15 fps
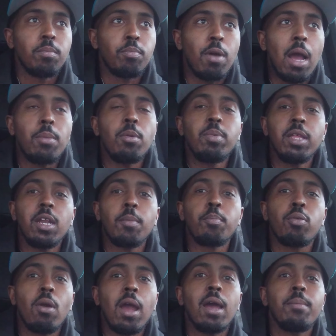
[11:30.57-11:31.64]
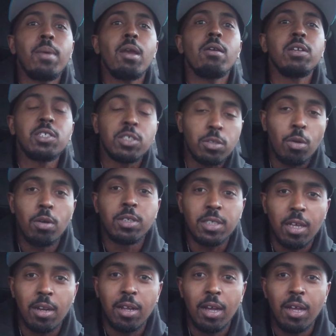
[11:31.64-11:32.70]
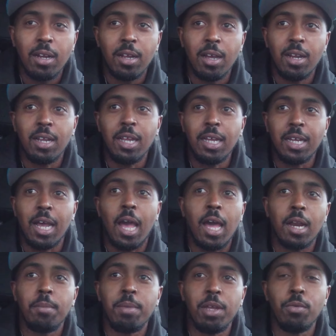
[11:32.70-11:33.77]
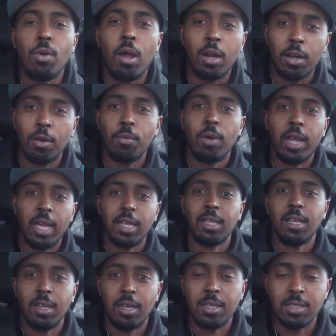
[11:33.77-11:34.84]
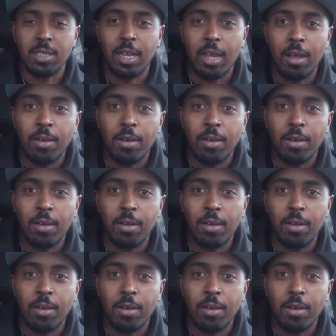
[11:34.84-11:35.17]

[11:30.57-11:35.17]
probably the primary source of the, of the, of the economy running the way it does now.